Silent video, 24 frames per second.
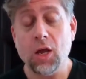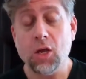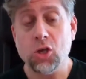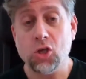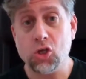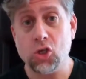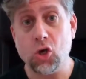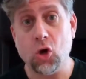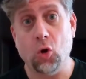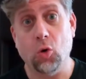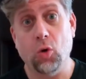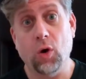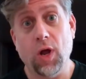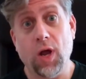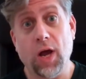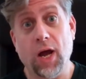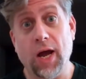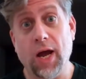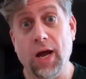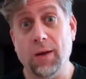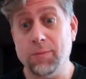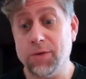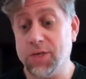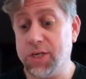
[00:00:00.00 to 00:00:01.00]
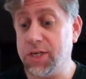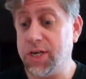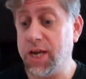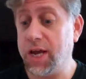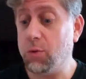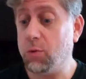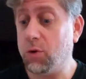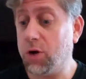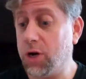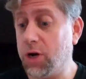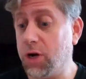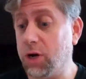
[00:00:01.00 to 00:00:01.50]
So, today
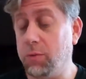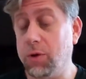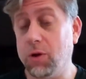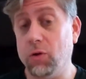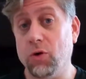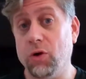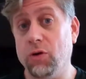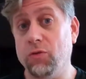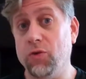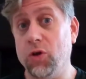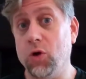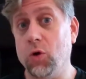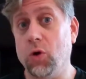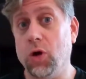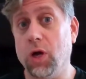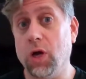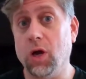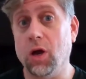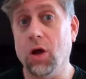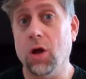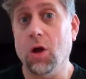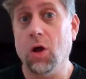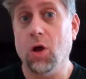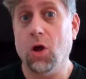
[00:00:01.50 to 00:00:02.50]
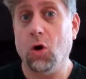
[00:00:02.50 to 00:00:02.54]
we're going to be reviewing